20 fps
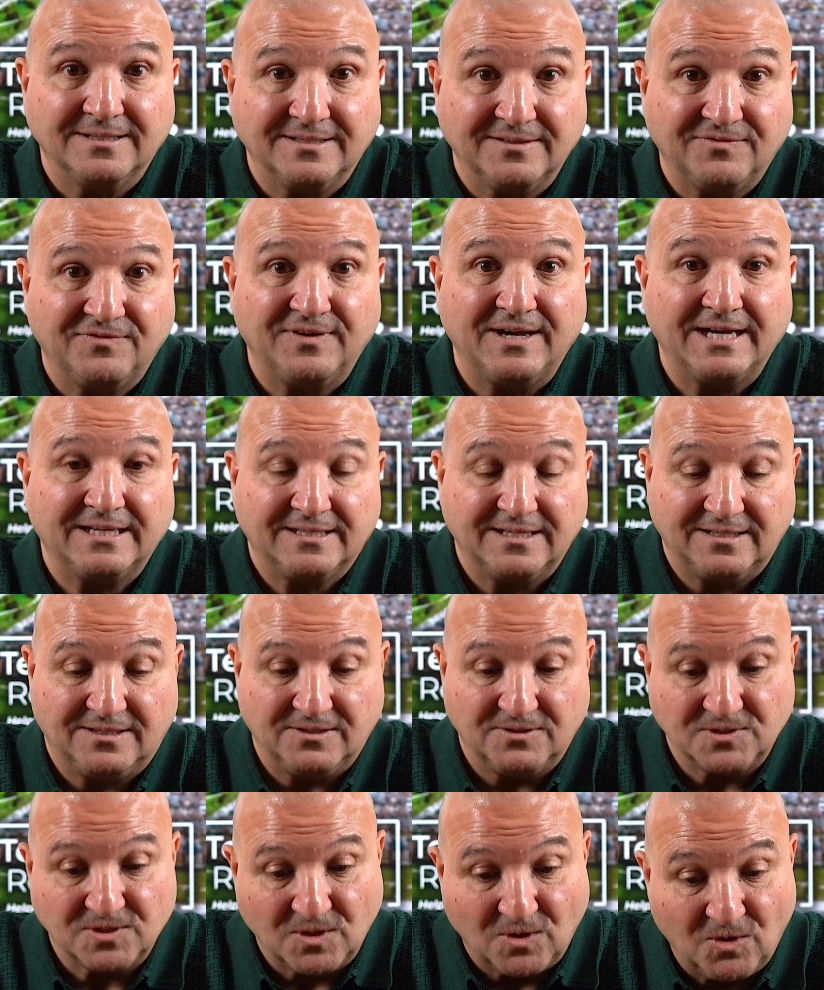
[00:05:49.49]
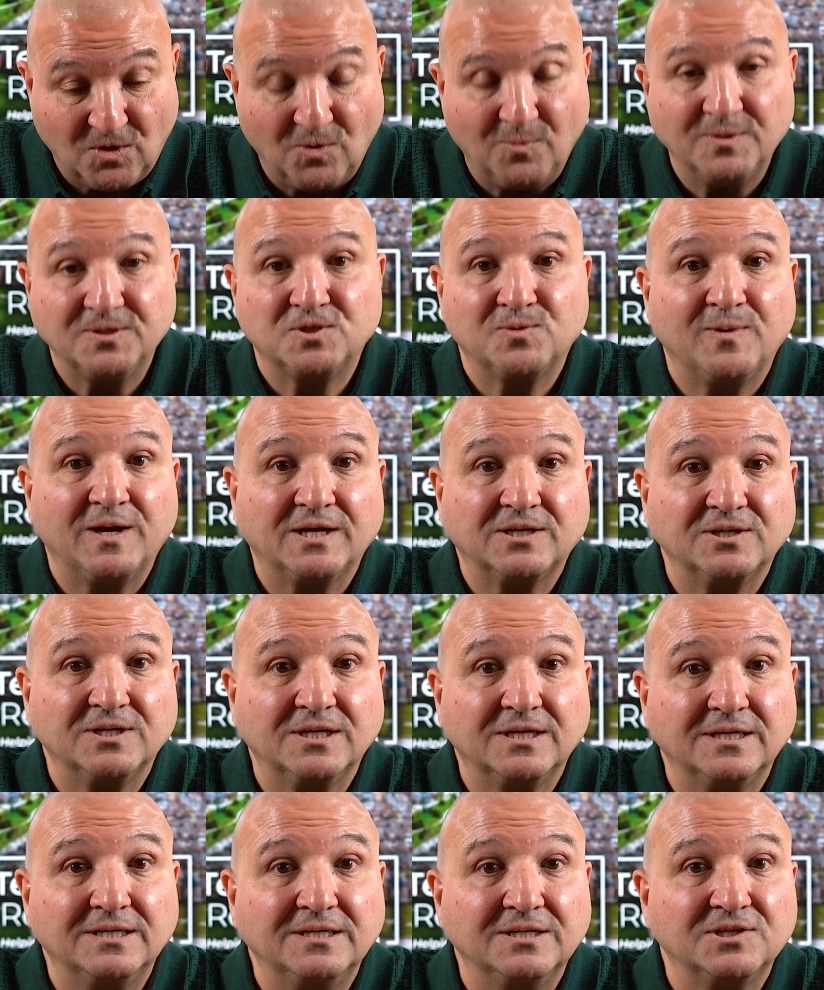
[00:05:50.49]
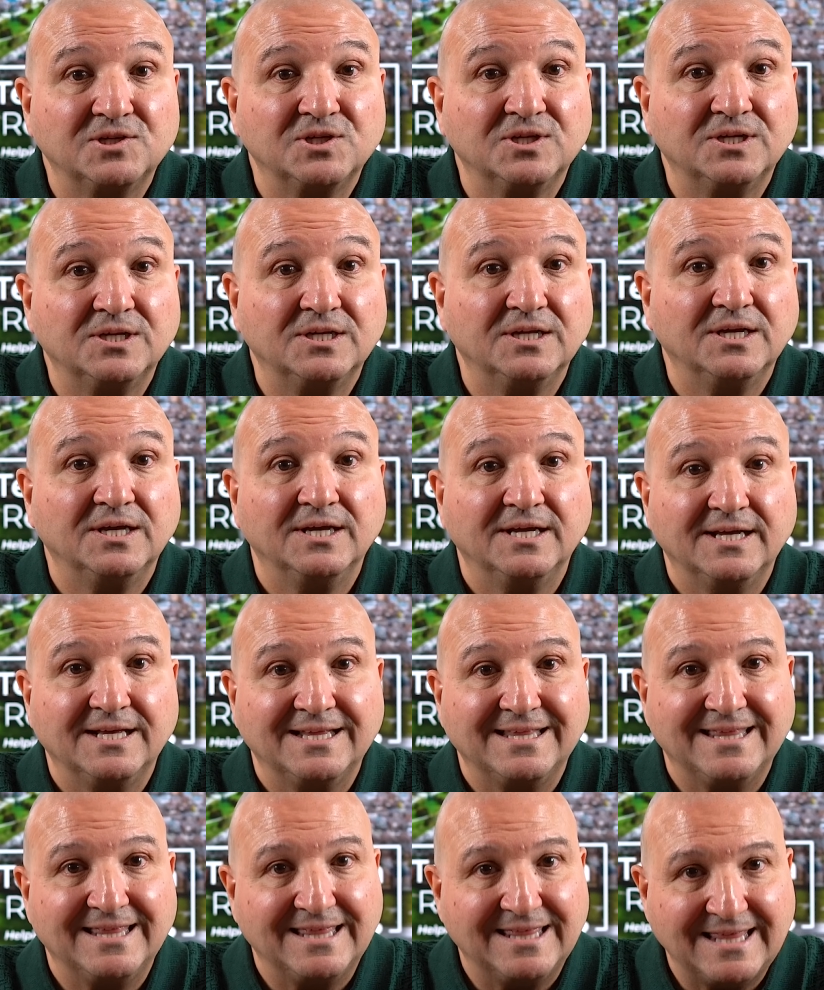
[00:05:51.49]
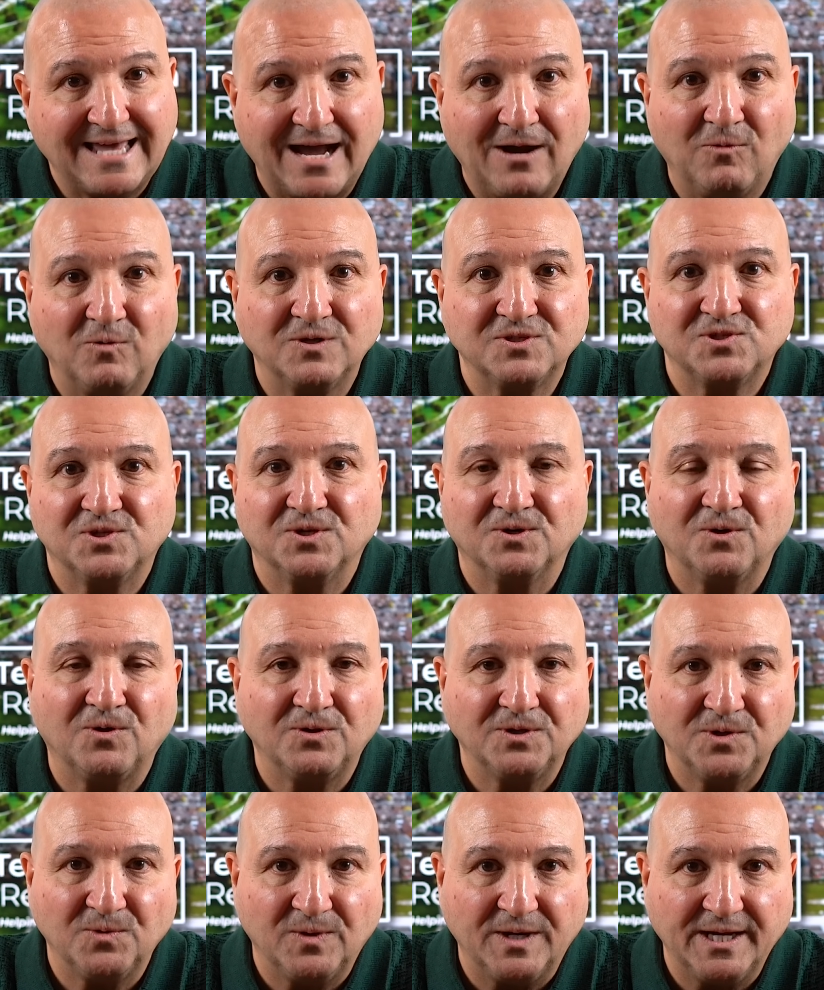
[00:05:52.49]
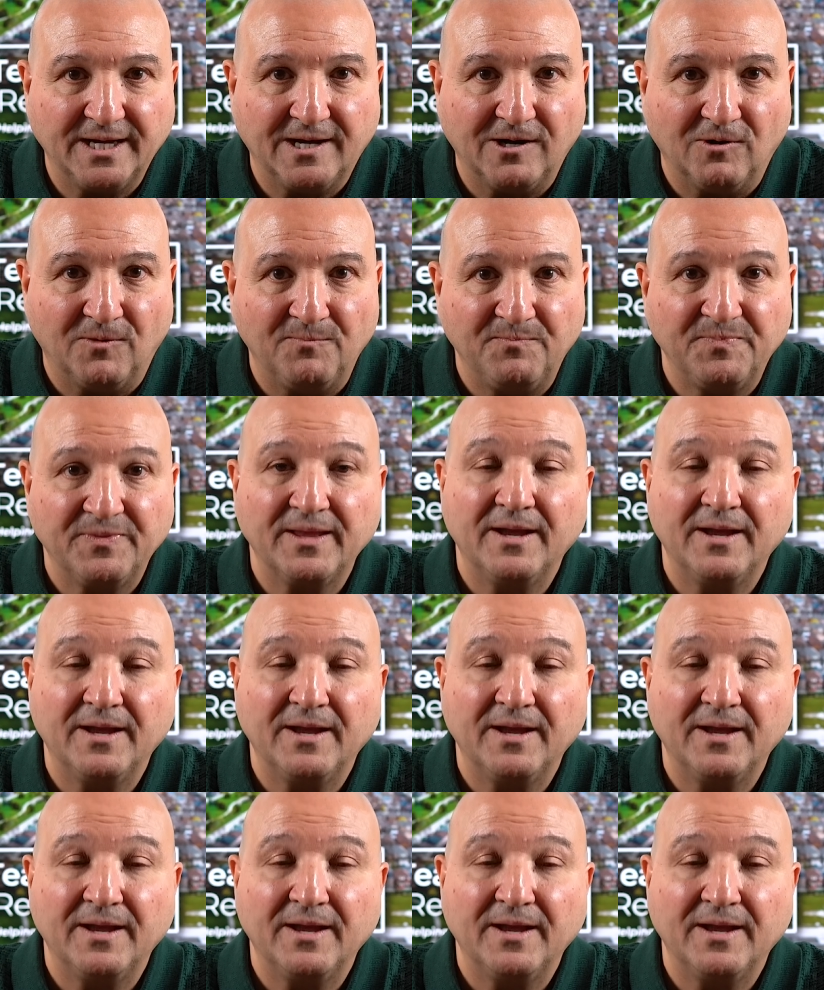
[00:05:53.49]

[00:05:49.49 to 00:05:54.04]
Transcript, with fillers: The fact that there's a home inspection condition, that was their only way out.